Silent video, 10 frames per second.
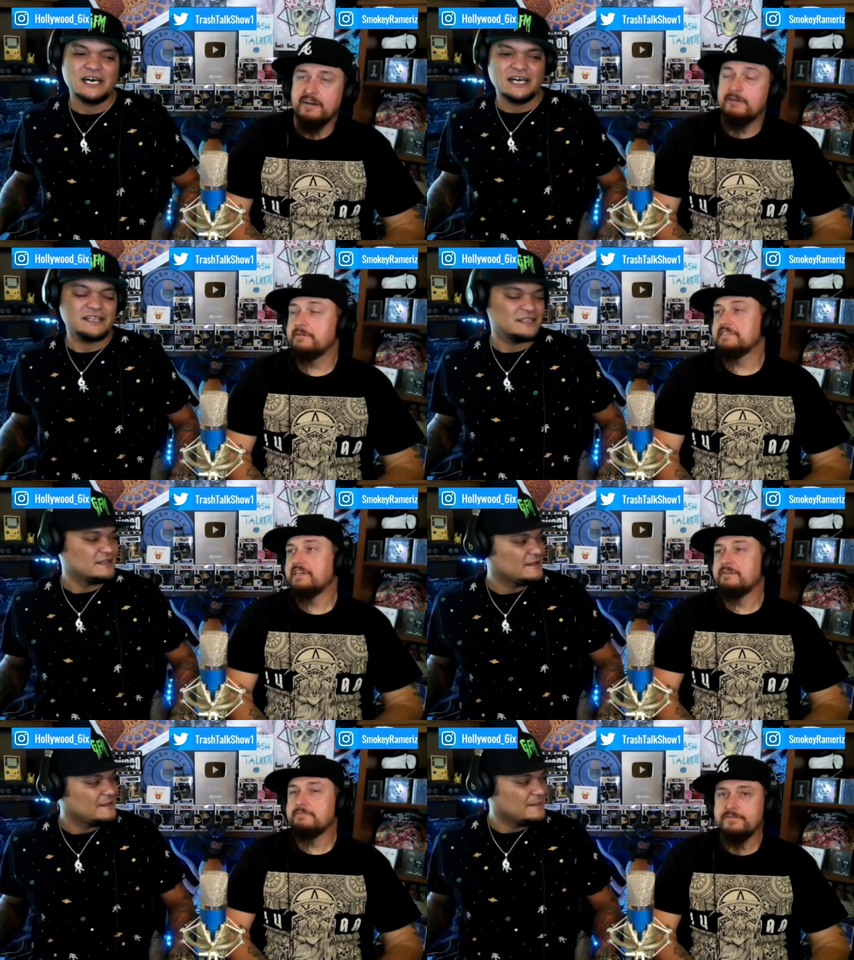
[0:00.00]
Speaker 1: And I always
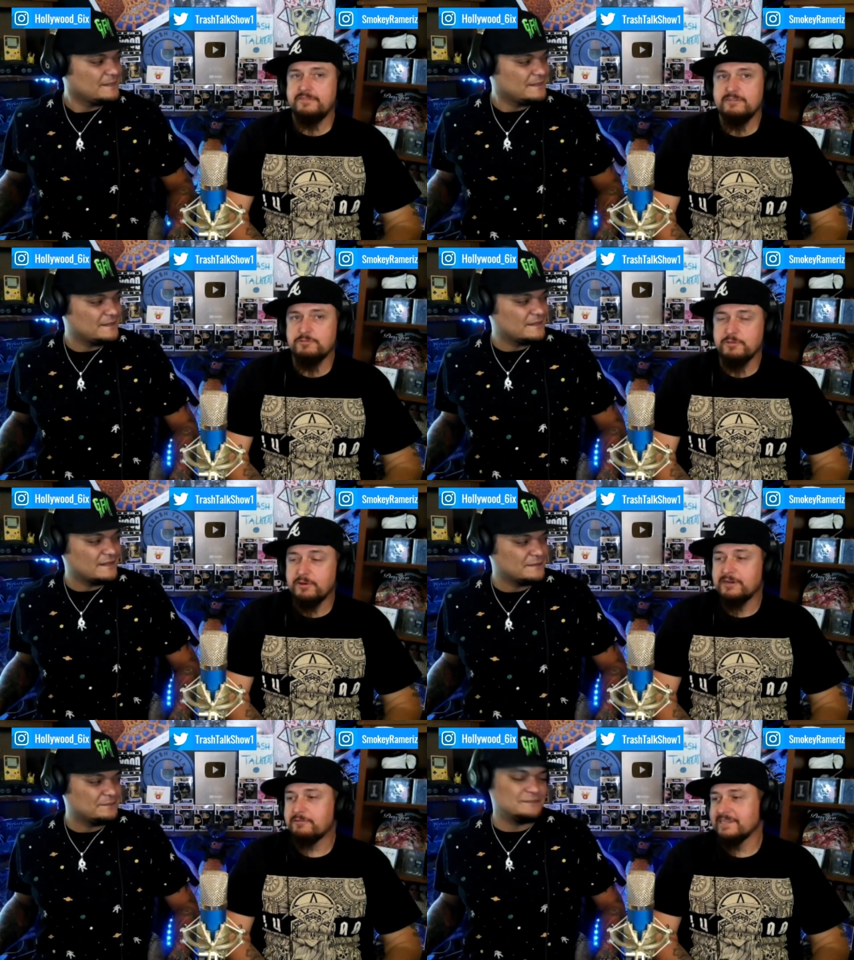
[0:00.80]
got them confused with
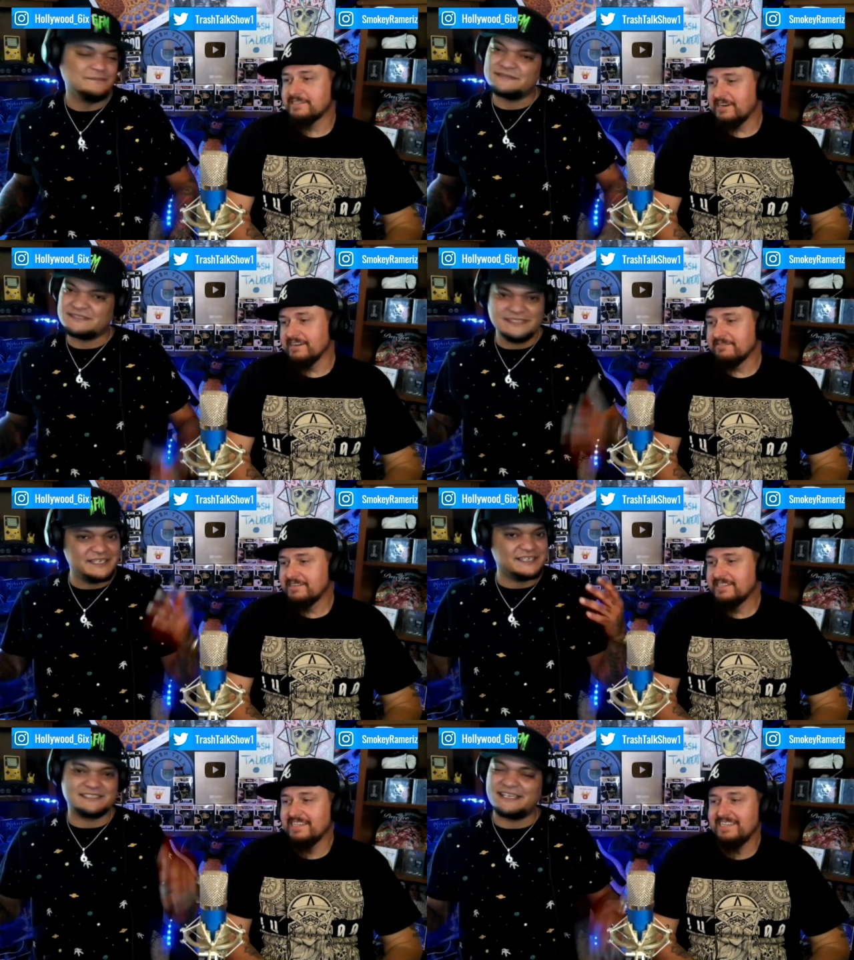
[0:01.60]
Parkway
Speaker 2: Drive.
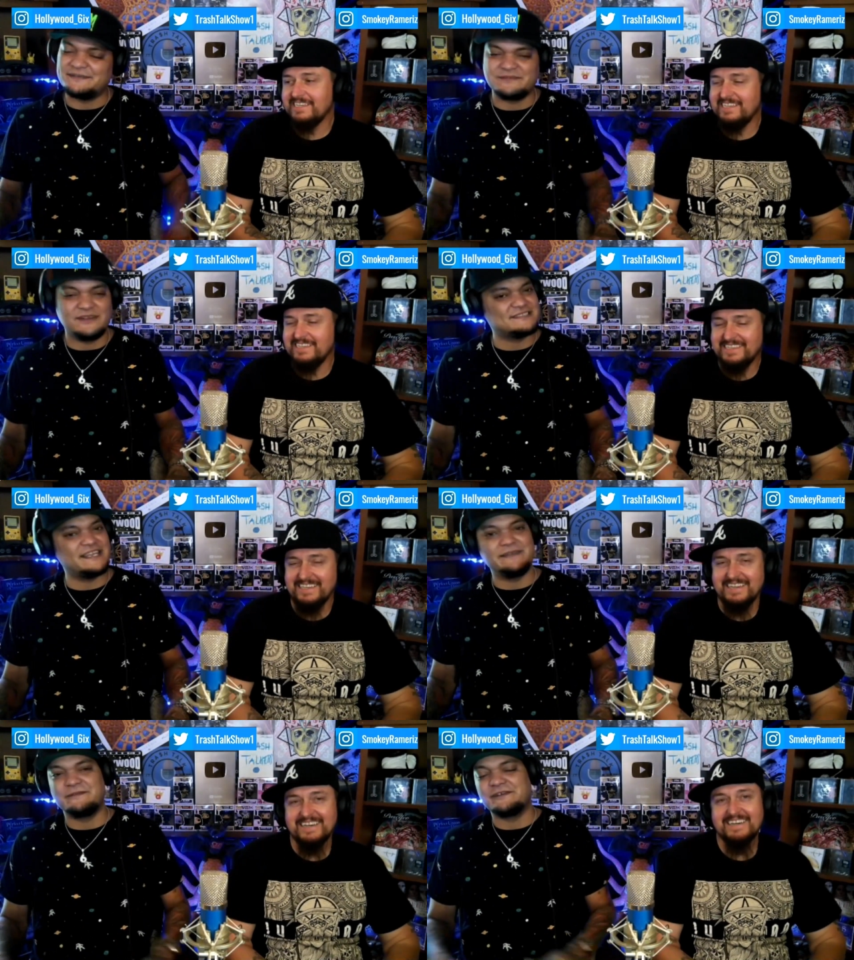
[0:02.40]
Yeah, same.
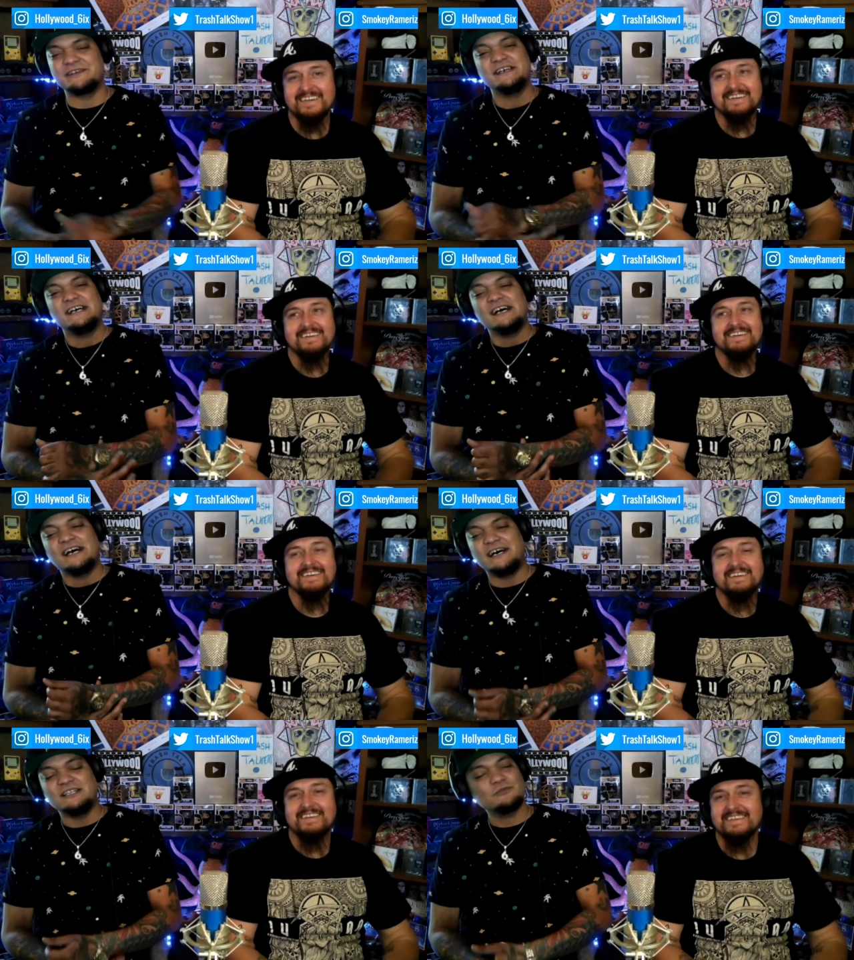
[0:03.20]
Same yeah. here.
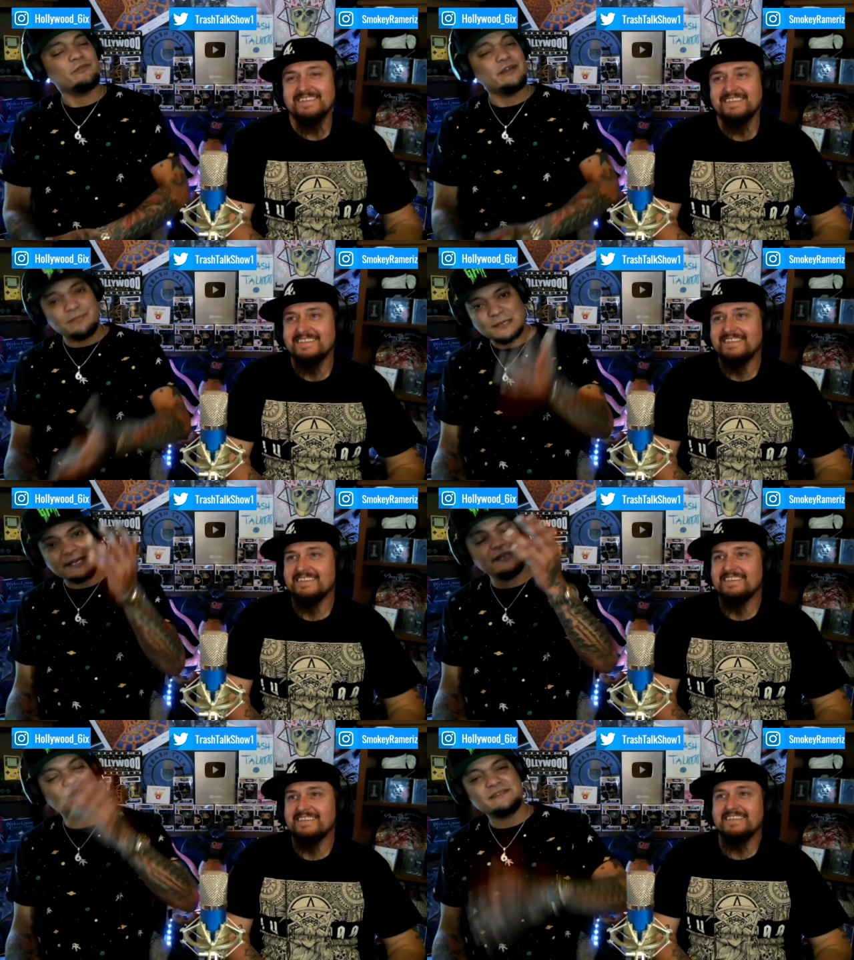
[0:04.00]
Uh, Loray
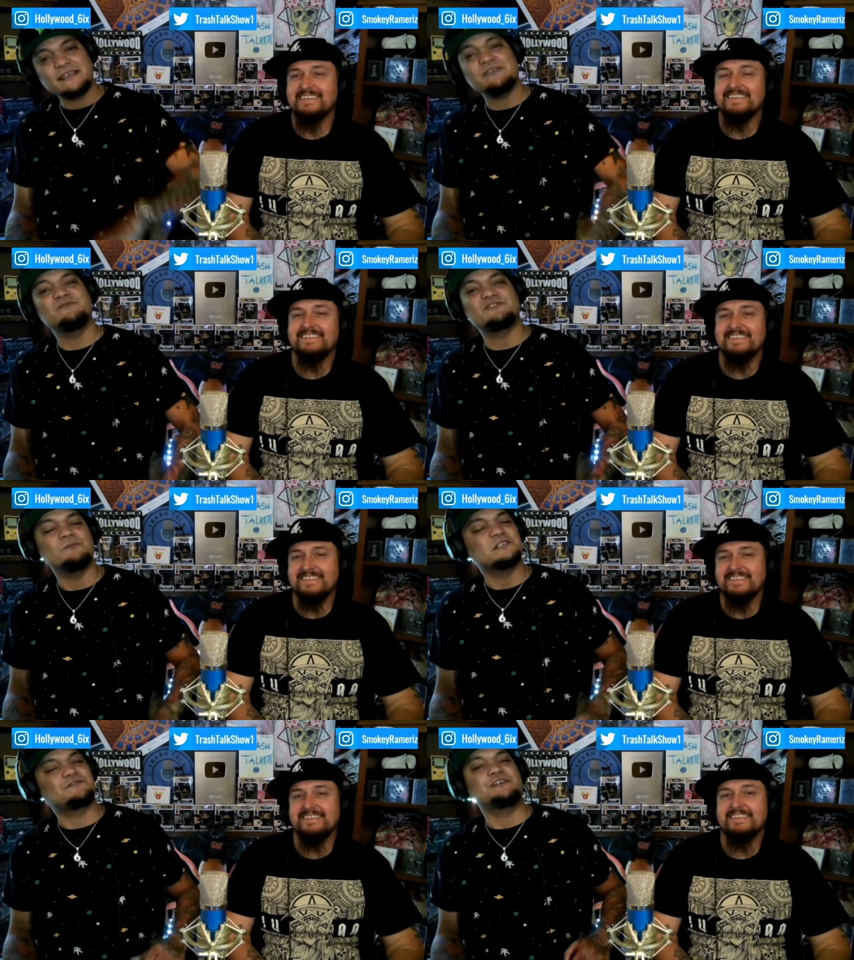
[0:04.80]
Lane, thank you
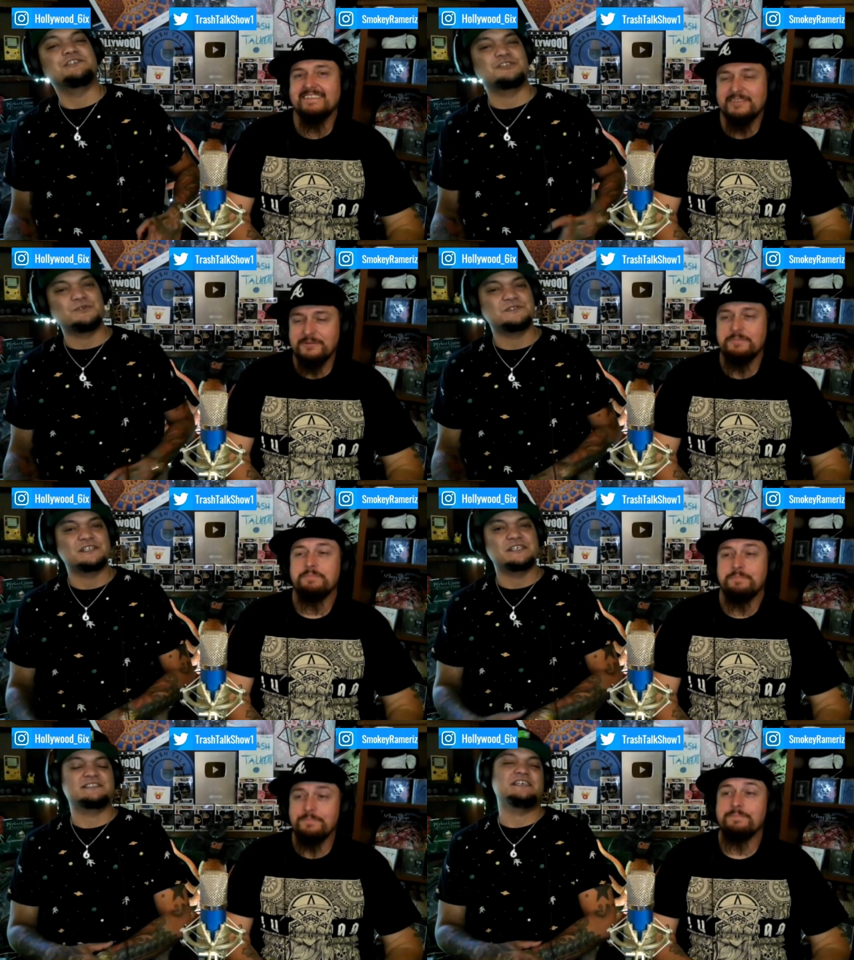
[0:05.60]
so much for
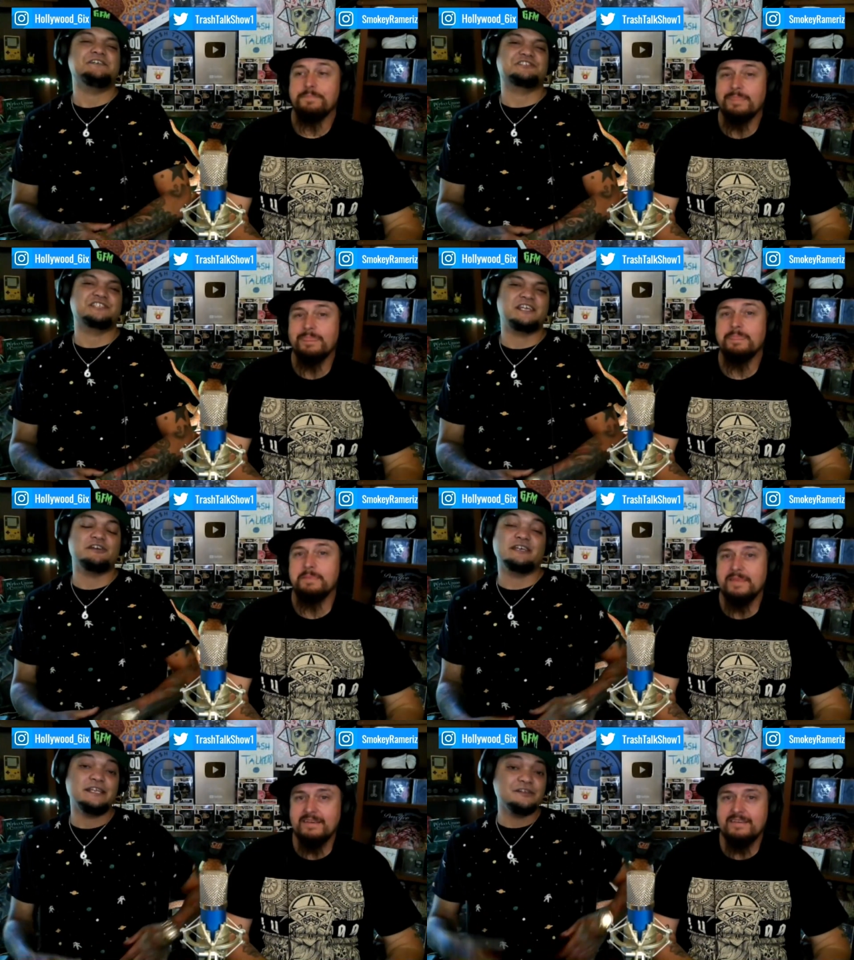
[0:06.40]
introducing us to Enter
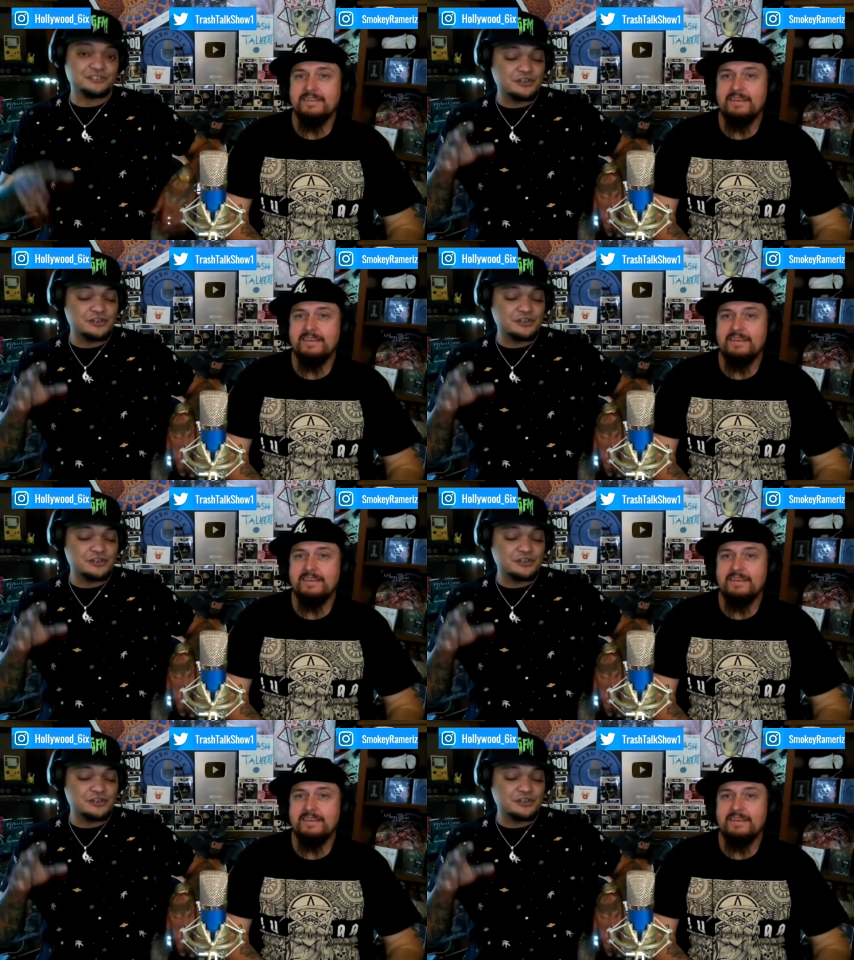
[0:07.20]
Shikari. And Enter